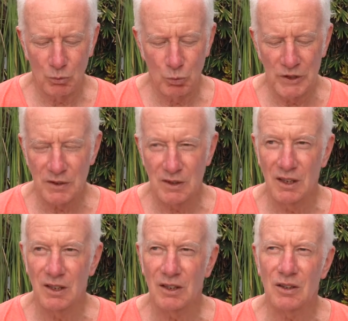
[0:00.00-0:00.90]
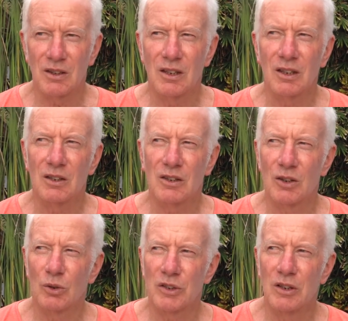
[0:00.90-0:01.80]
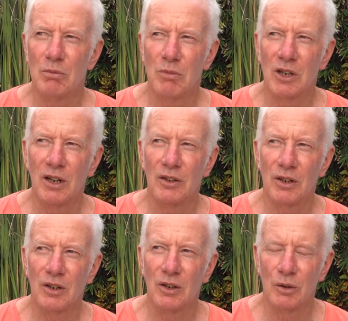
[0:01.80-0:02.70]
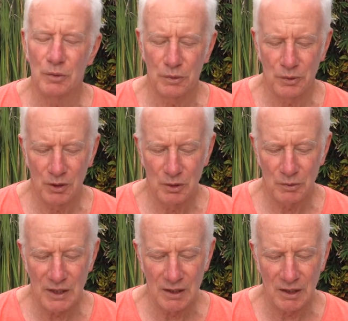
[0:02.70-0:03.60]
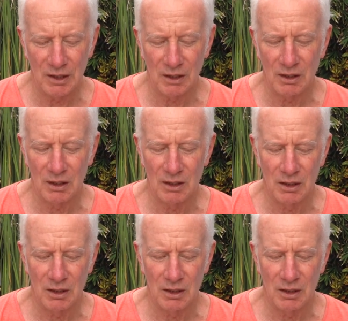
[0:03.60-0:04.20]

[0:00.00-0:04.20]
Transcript: with the thought in mind of getting